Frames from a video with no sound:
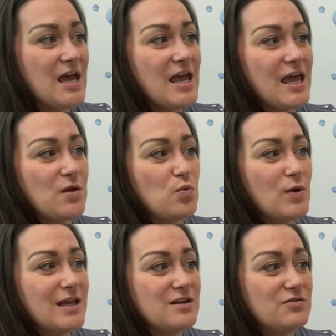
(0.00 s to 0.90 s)
a
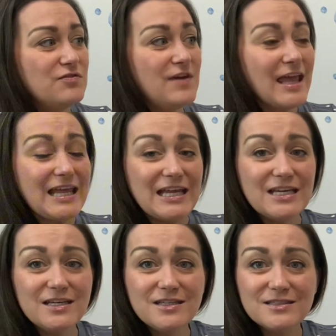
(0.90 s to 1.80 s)
wind vane
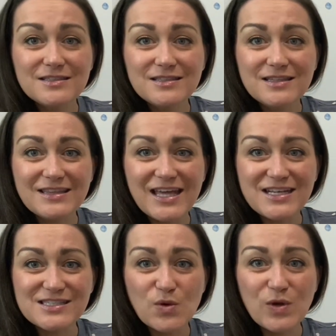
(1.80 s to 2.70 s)
that
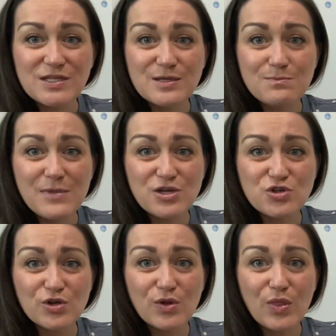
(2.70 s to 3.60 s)
is going to
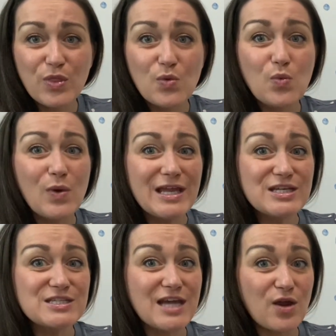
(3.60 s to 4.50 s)
measure the
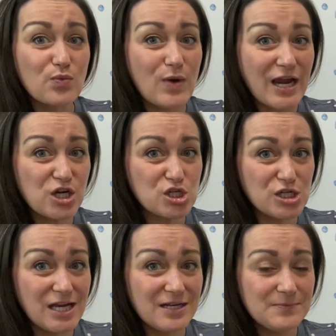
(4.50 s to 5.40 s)
wind
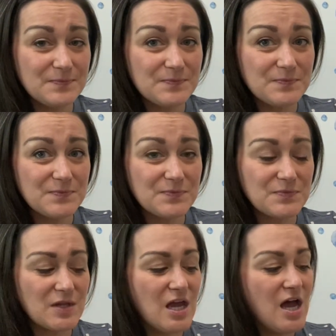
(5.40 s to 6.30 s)
direction,
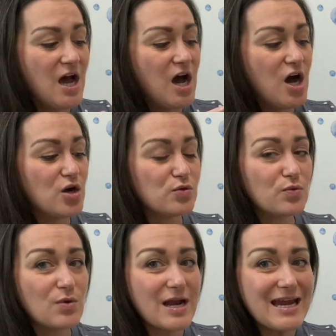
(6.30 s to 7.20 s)
a
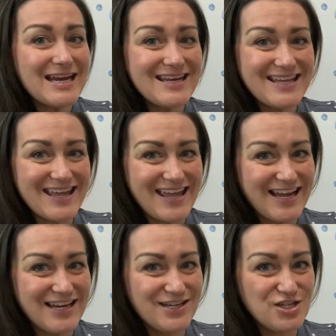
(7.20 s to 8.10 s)
rain
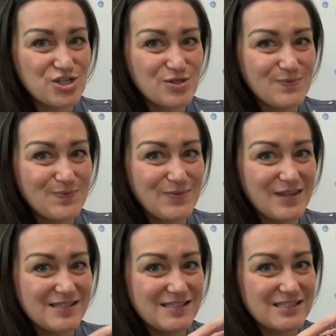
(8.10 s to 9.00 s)
gauge,
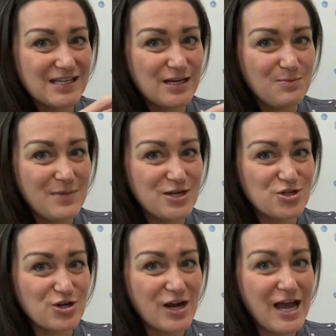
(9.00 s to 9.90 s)
this is going to
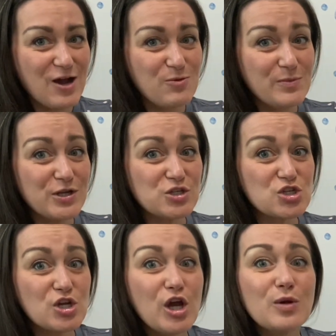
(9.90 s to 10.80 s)
measure how
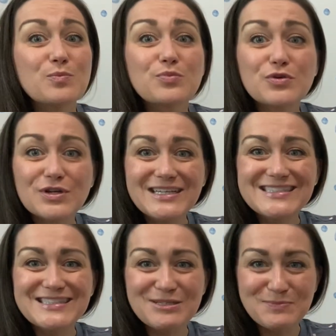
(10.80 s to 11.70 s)
much
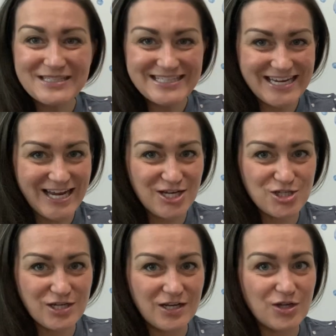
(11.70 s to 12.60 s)

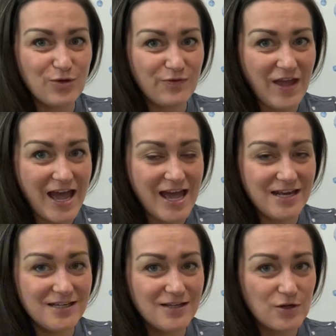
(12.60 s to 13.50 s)
precipitation you've
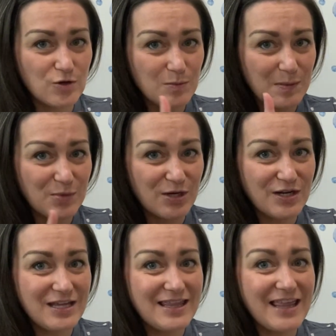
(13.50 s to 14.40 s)
had. Remember,
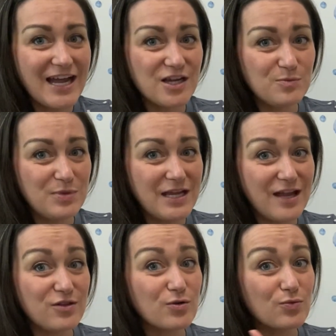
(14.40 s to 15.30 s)
that could be
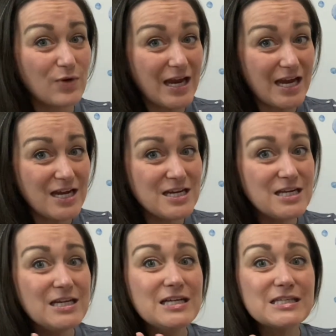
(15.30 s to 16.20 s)
either rain,
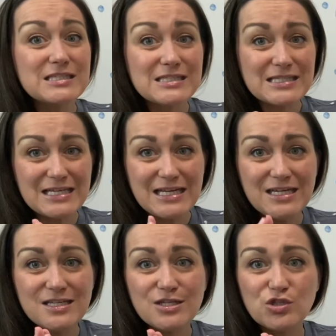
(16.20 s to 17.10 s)

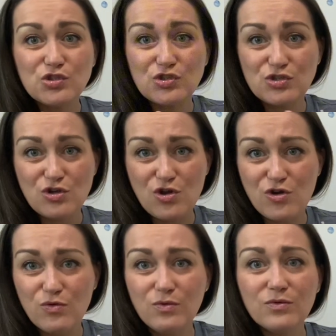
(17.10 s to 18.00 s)
sleet,
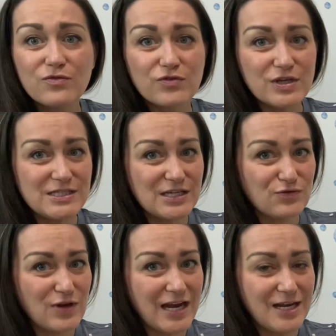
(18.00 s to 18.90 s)
snow, freezing
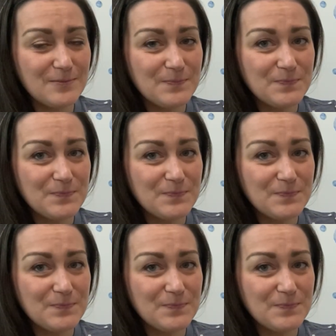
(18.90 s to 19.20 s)
rain.